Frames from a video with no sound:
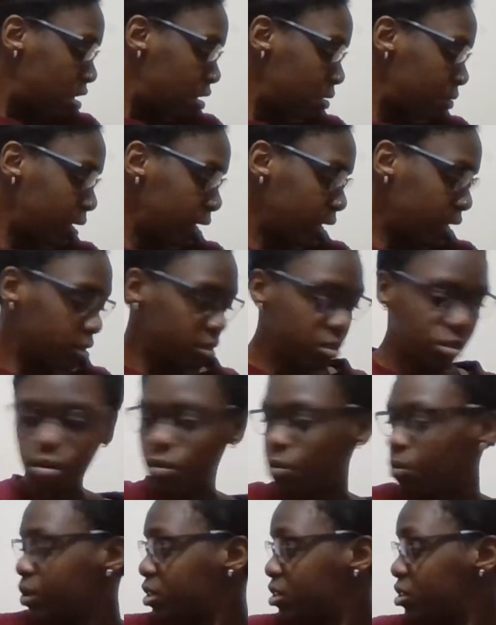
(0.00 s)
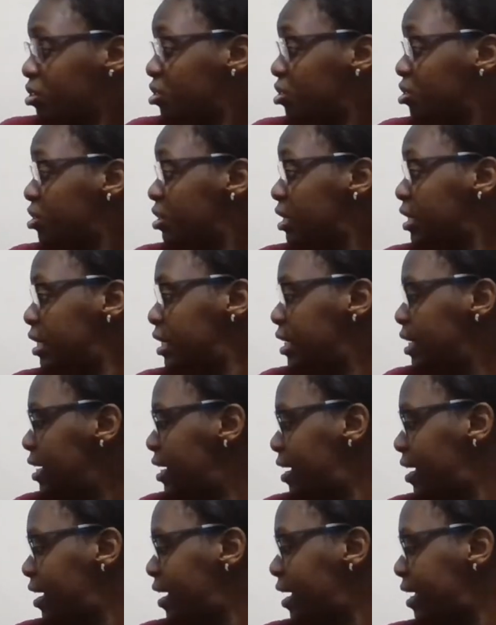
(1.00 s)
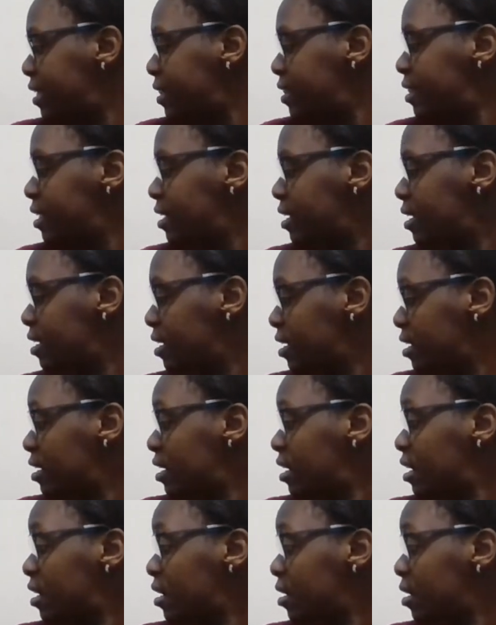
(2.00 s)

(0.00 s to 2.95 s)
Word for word: Okay, so Winter Tree, and then,